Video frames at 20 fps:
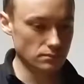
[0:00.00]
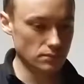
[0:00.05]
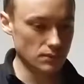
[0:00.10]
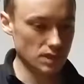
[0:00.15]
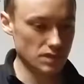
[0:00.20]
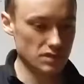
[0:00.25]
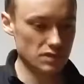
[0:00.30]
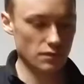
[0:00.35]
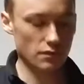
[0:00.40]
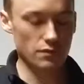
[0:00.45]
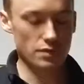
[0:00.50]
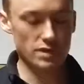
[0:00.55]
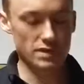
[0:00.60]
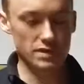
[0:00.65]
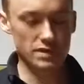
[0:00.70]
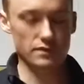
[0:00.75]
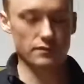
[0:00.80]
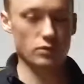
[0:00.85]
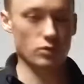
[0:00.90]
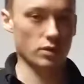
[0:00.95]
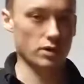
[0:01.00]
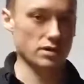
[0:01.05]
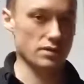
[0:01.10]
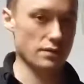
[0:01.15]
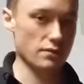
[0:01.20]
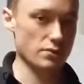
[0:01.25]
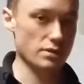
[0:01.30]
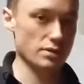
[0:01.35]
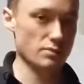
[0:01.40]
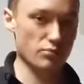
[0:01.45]
So, for instance, if you wanted to
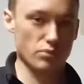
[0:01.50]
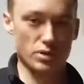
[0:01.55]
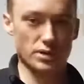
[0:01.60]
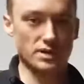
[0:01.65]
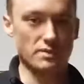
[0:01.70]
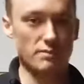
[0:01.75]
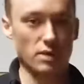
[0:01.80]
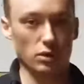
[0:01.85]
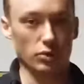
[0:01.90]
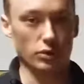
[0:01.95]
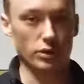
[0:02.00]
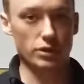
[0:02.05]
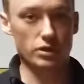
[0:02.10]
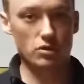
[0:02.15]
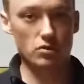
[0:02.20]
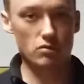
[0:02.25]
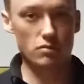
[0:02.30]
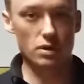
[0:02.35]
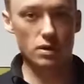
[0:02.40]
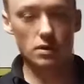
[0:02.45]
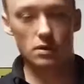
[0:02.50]
3D print a metal cube,